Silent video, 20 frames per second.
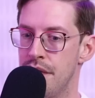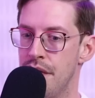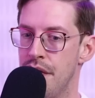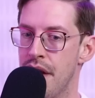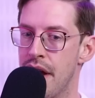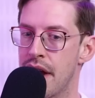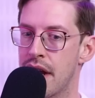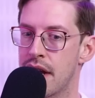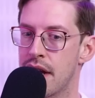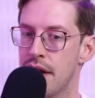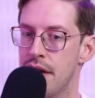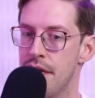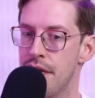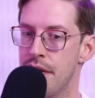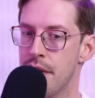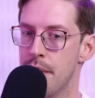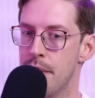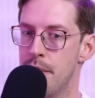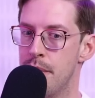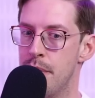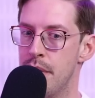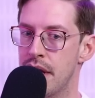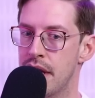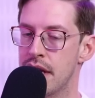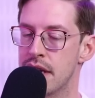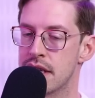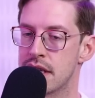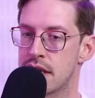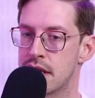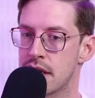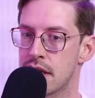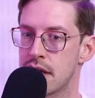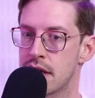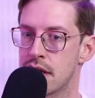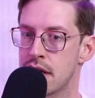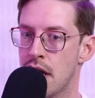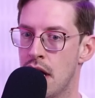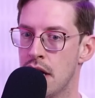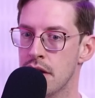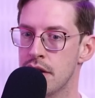Like the biggest
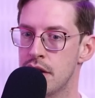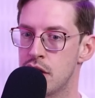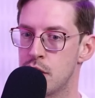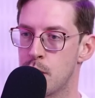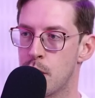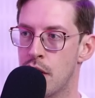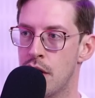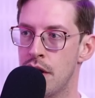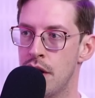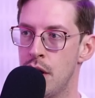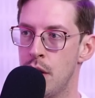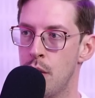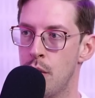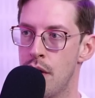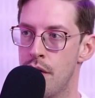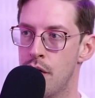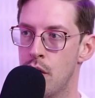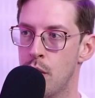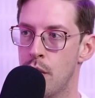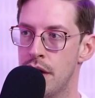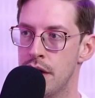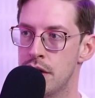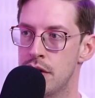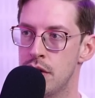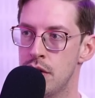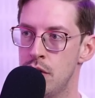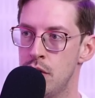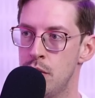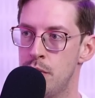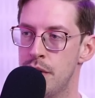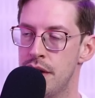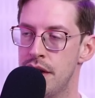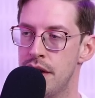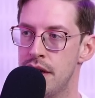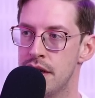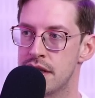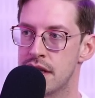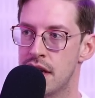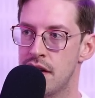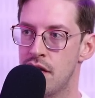college party you ever went to, but
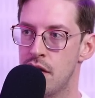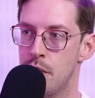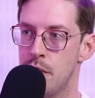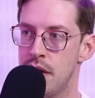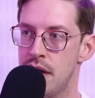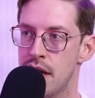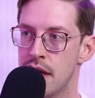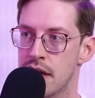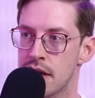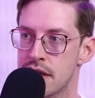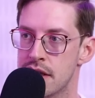instead of it being